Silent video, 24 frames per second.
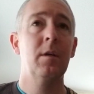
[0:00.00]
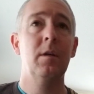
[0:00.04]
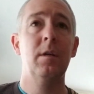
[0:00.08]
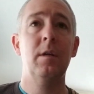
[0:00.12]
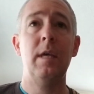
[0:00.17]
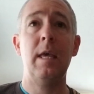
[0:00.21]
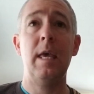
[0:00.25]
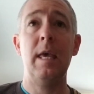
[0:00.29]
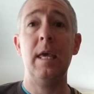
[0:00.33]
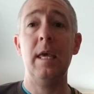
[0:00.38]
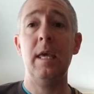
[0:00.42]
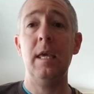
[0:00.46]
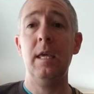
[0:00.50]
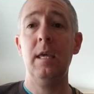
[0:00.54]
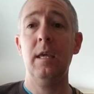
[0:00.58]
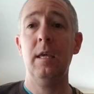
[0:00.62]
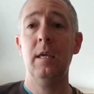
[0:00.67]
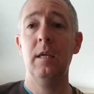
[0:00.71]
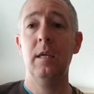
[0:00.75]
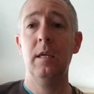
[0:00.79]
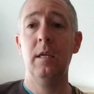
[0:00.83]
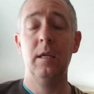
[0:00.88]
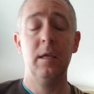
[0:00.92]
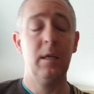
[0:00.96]
A,
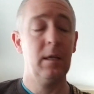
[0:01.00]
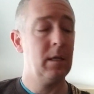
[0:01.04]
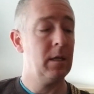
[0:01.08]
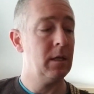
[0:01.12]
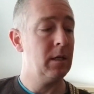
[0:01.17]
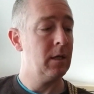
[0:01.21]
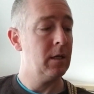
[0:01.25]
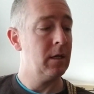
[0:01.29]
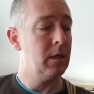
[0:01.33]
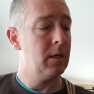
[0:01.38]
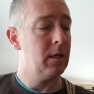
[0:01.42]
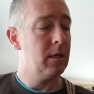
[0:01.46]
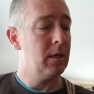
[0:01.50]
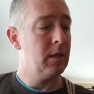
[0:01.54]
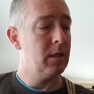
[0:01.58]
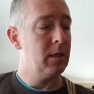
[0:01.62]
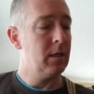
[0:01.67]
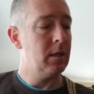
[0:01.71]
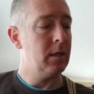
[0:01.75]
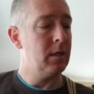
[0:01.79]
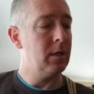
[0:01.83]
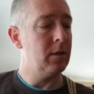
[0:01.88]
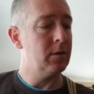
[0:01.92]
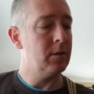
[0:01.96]

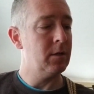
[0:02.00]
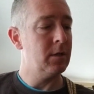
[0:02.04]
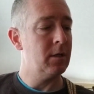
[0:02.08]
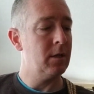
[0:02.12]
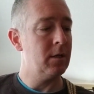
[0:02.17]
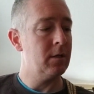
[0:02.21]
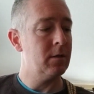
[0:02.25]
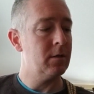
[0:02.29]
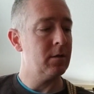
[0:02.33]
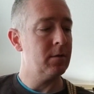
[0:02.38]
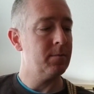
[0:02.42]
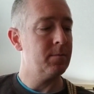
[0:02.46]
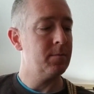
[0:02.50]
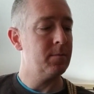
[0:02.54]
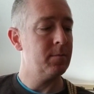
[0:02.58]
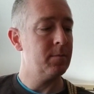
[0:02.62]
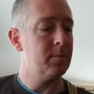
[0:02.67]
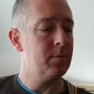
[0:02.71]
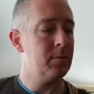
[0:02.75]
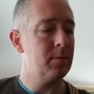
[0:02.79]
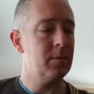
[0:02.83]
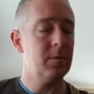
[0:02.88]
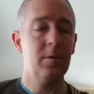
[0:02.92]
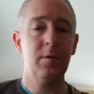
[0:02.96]
and here's another
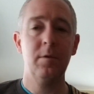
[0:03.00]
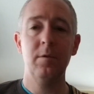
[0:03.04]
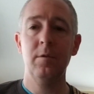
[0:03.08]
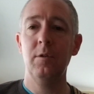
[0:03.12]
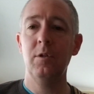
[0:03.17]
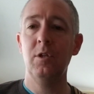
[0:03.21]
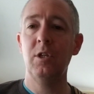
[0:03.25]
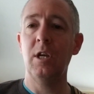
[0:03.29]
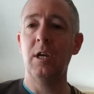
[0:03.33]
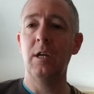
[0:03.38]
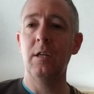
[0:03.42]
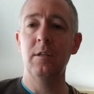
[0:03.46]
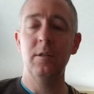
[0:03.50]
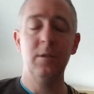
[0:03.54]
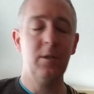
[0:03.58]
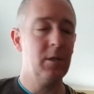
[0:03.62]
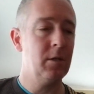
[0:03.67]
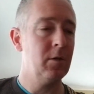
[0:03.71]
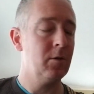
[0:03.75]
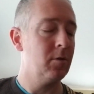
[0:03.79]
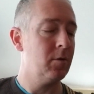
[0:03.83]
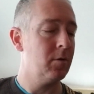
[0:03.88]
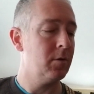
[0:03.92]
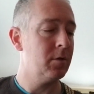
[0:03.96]
challenging
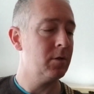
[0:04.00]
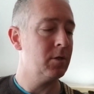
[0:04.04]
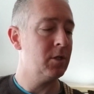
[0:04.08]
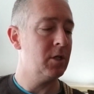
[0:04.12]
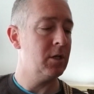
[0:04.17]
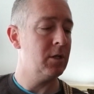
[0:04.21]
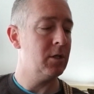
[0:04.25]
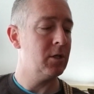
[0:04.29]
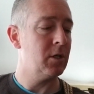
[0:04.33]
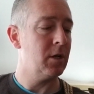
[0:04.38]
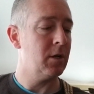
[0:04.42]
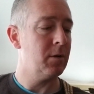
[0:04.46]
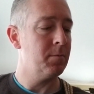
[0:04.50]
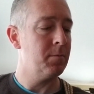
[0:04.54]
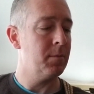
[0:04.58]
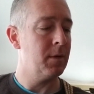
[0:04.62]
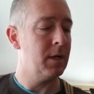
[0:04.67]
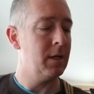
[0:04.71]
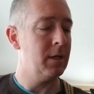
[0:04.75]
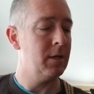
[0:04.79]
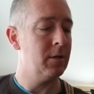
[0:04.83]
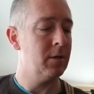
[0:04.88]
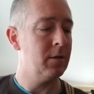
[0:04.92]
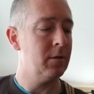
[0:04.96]
chord, G sharp
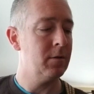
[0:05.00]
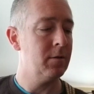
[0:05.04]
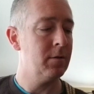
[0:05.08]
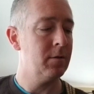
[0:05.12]
minor,